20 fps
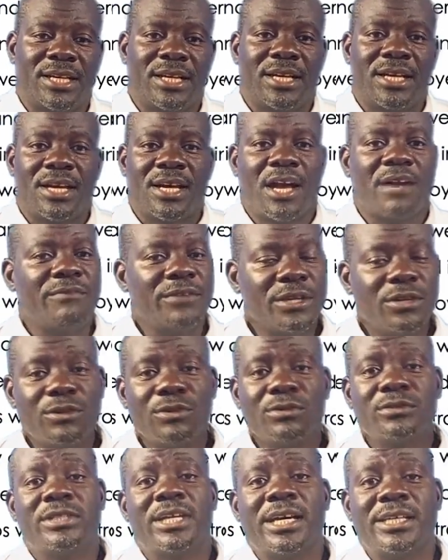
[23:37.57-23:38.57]
Having
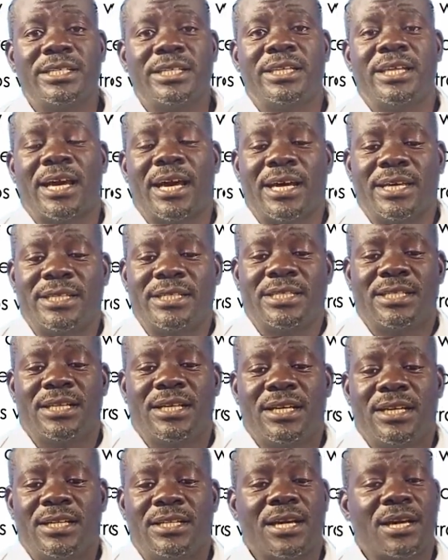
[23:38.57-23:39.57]
looked at that,
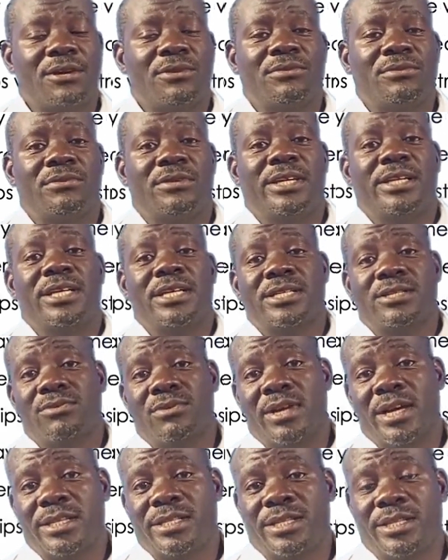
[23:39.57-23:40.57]
now let us
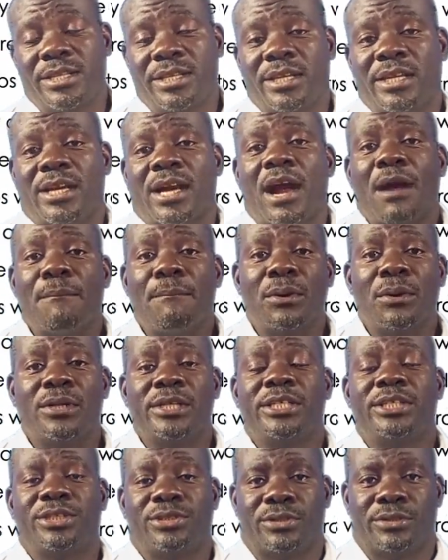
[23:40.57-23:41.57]
look at the
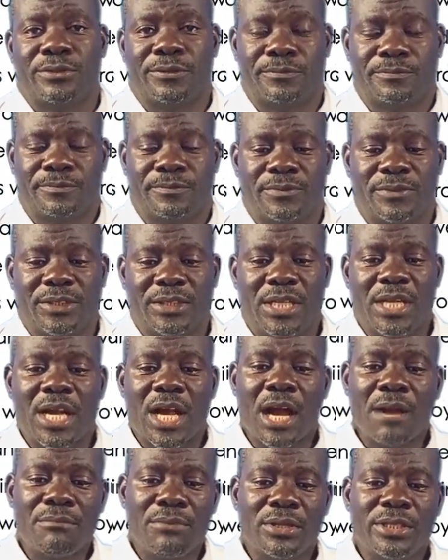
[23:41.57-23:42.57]
abolition
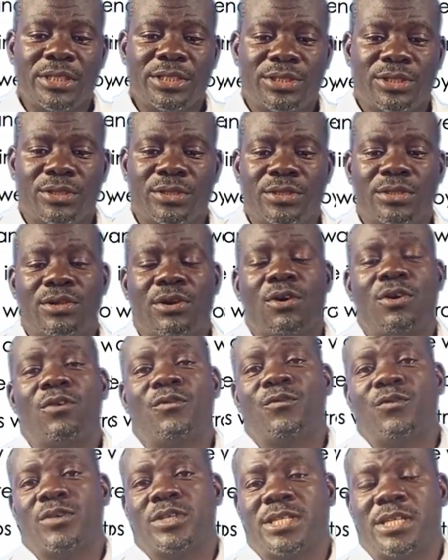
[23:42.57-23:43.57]
of
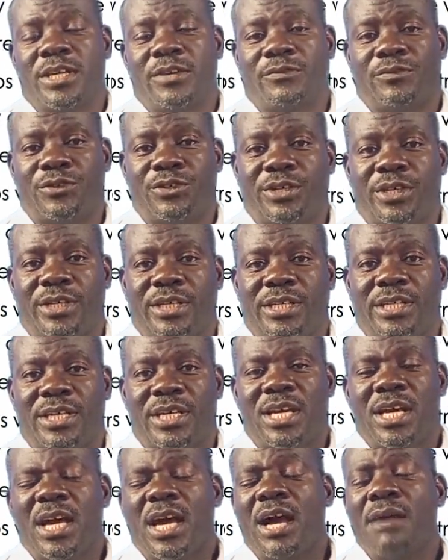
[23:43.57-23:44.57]
slave trade.
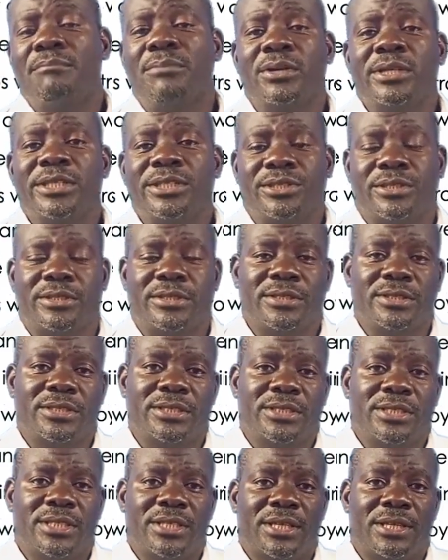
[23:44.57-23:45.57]

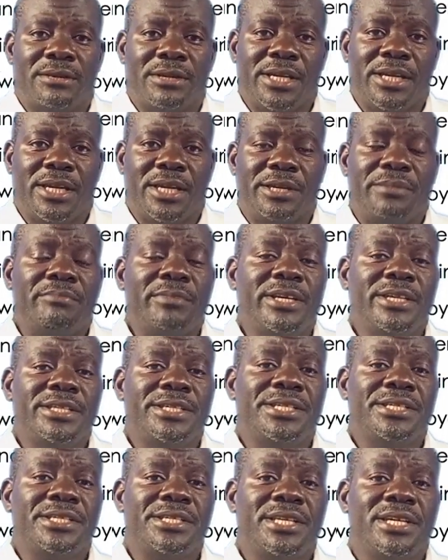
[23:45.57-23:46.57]
Abolition, it
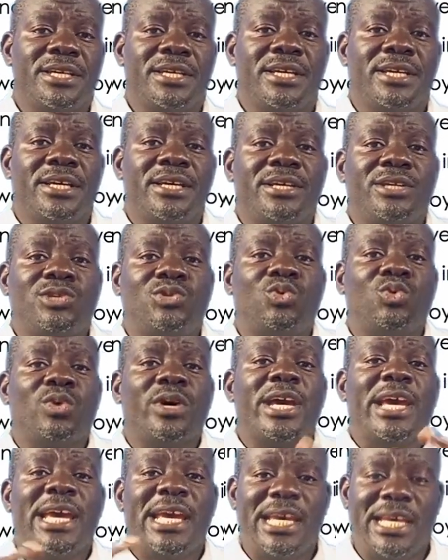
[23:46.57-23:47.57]
means
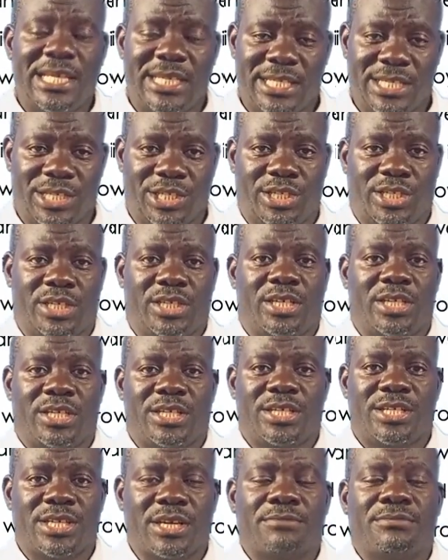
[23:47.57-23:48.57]
to end
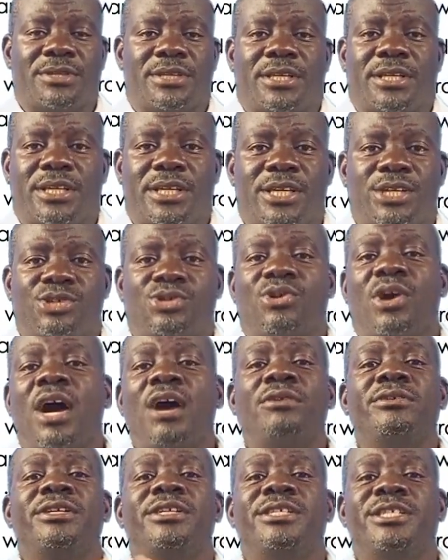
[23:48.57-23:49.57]
something. So
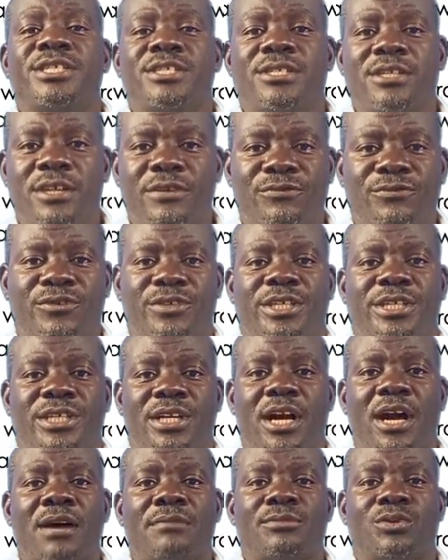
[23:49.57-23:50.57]
how did slave trade
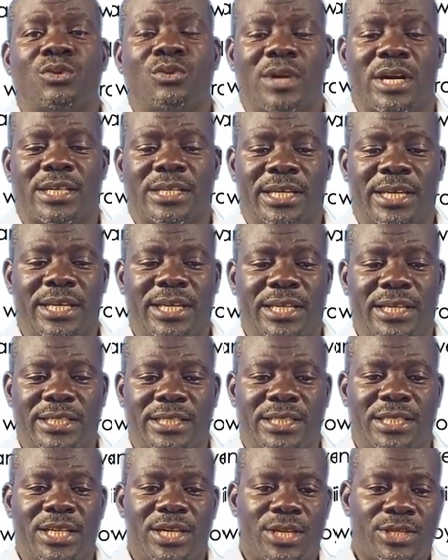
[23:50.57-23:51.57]
come to an end?